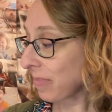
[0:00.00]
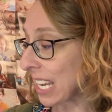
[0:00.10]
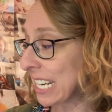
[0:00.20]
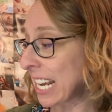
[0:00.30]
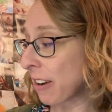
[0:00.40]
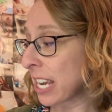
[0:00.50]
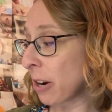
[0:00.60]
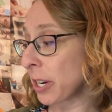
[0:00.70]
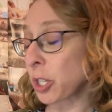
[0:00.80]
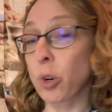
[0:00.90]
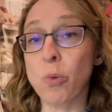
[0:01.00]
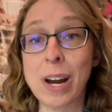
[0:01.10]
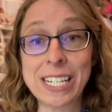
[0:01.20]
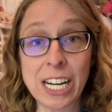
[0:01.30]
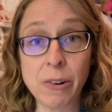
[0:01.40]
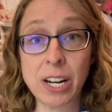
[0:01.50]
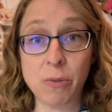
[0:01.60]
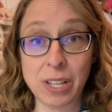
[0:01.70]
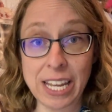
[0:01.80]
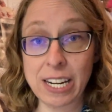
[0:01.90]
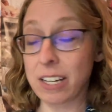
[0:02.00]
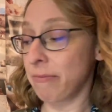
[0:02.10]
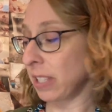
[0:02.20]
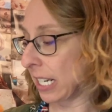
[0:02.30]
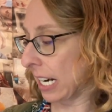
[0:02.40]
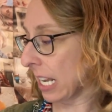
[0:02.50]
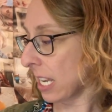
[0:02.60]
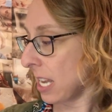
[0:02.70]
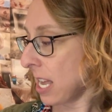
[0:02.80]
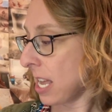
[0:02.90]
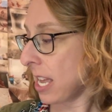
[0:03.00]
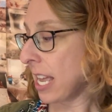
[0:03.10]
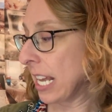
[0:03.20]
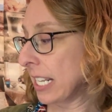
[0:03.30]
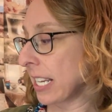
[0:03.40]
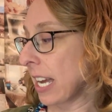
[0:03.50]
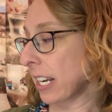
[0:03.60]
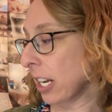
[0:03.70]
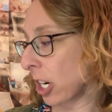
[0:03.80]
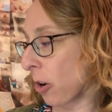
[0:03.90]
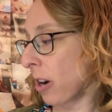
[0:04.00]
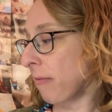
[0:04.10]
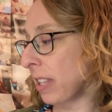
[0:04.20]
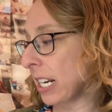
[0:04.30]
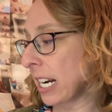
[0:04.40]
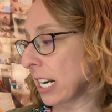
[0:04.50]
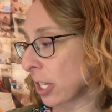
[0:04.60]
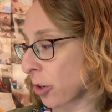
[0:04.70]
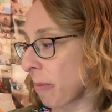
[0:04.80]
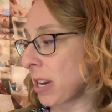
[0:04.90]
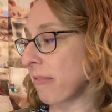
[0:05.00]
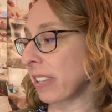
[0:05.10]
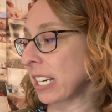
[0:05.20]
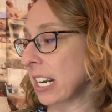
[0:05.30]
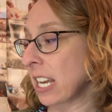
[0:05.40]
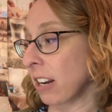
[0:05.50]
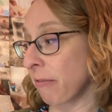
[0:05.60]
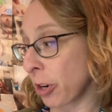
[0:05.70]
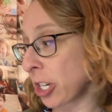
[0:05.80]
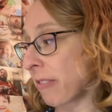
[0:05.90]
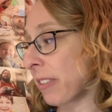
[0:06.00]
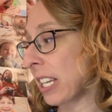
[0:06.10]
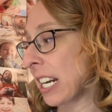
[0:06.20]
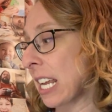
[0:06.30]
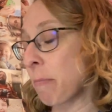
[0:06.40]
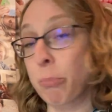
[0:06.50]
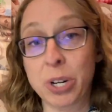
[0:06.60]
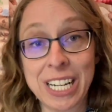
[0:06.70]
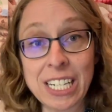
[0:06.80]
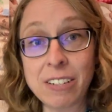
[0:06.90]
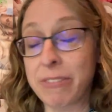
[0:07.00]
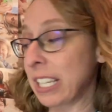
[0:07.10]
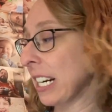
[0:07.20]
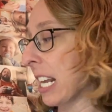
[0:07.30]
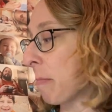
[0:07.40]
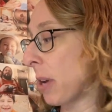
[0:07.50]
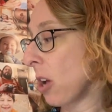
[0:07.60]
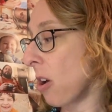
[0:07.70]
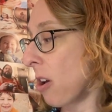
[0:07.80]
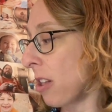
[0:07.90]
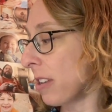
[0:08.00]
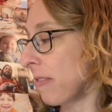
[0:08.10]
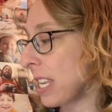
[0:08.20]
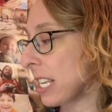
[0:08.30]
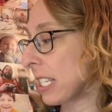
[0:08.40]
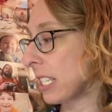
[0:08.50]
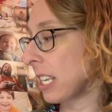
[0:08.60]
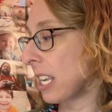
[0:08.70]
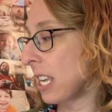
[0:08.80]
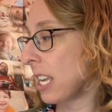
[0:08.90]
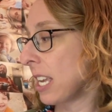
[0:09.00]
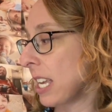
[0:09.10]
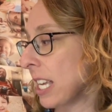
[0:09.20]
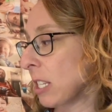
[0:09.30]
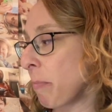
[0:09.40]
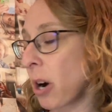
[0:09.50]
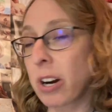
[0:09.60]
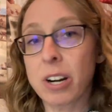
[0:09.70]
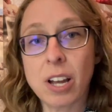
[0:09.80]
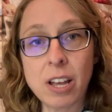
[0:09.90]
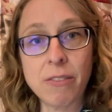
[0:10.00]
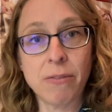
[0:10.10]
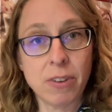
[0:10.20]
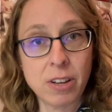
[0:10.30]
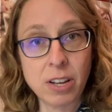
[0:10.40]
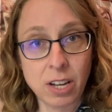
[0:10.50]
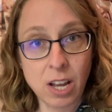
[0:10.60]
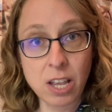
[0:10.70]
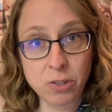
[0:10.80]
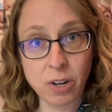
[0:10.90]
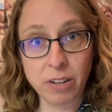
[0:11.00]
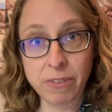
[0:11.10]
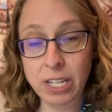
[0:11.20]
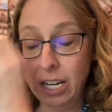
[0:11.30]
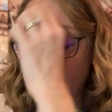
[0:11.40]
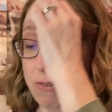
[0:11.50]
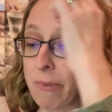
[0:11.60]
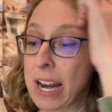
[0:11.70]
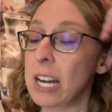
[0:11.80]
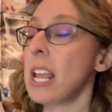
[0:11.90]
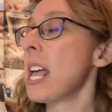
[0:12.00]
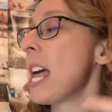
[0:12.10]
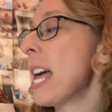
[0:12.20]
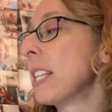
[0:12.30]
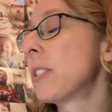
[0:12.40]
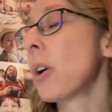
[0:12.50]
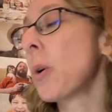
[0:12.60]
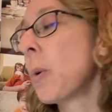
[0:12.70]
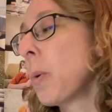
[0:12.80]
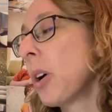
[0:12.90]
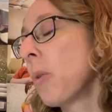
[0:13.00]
And down here is criterion related validity. And it's got concurrent validity, discriminant validity, convergent validity, predictive validity, but all of this is a part of construct validity, right? And so